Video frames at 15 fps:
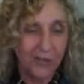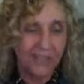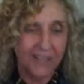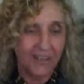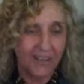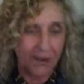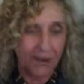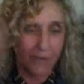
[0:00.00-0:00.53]

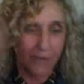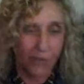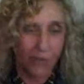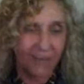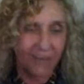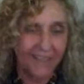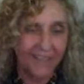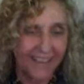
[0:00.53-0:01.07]
I
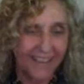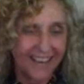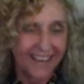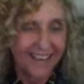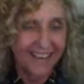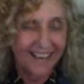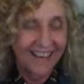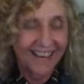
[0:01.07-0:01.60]
saw
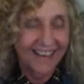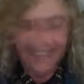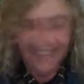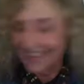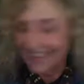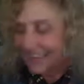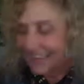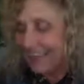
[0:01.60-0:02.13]
that. It
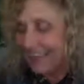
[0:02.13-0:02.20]
was